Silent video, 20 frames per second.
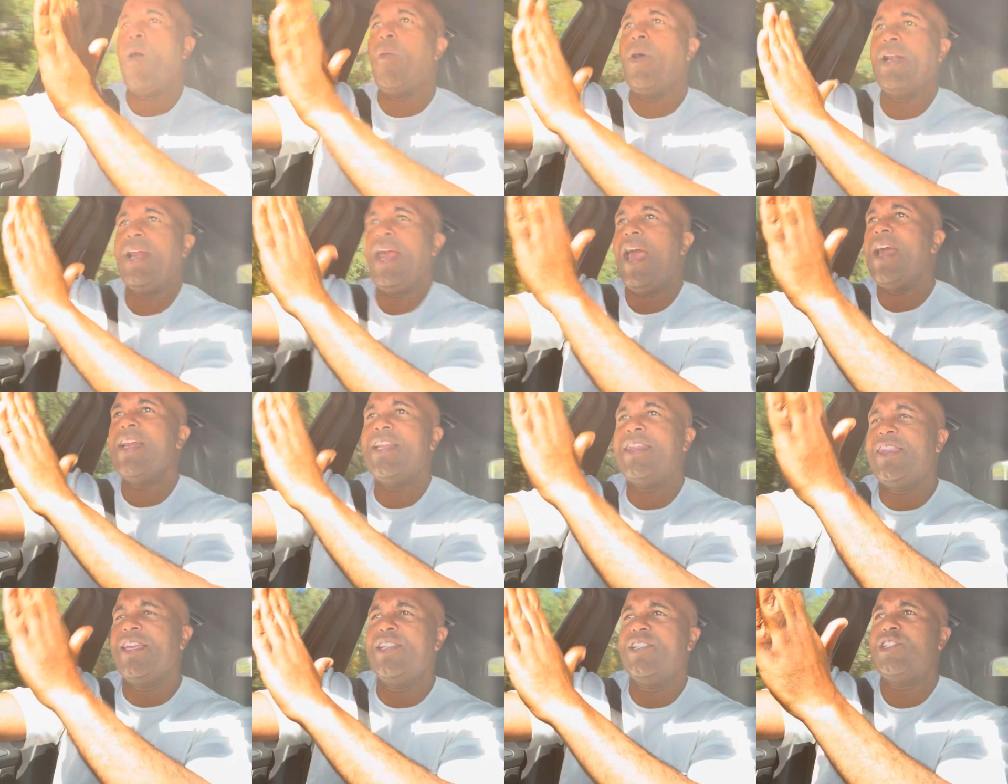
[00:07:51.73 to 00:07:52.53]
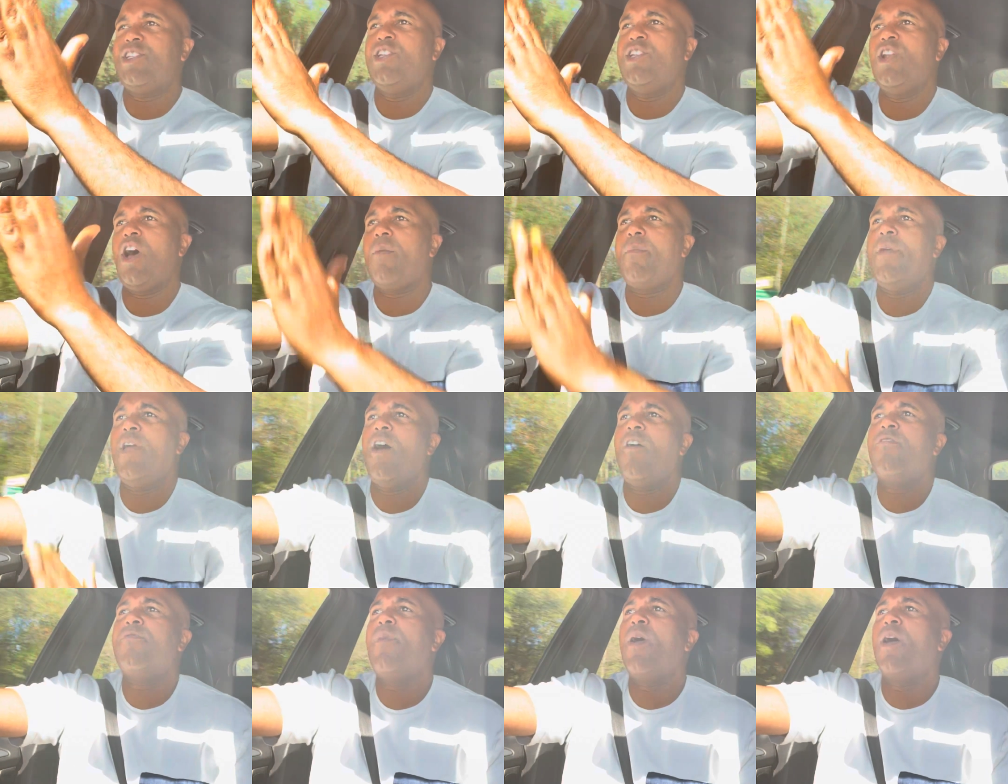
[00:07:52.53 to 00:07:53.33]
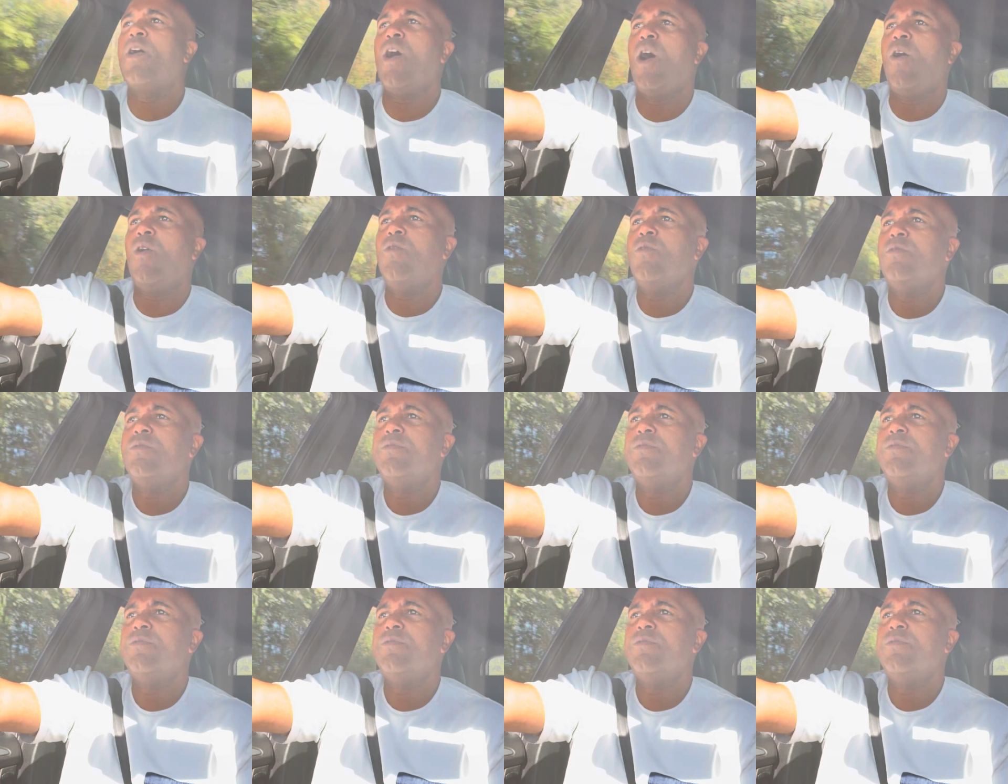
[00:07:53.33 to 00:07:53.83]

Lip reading: want anything to knock me off my goal.